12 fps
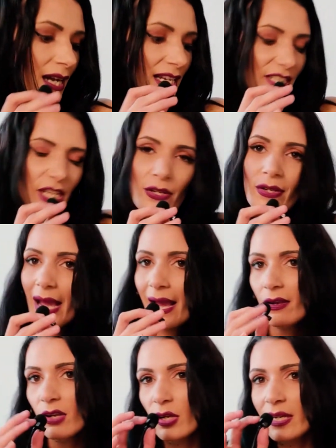I don't know
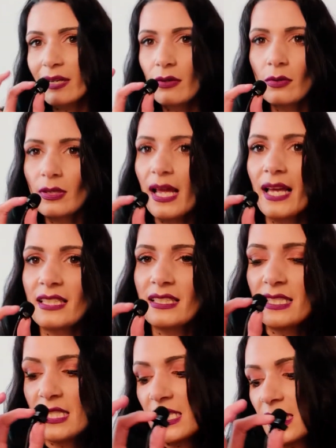how long it will
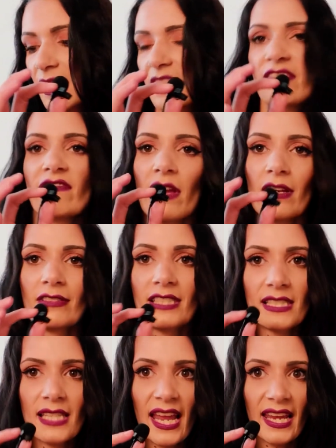last in this nice furry
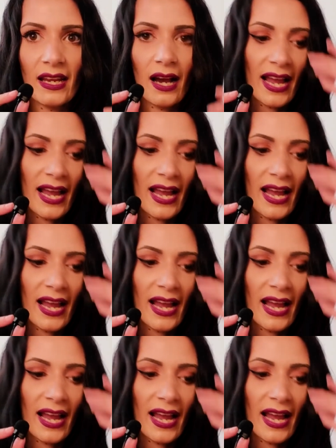state.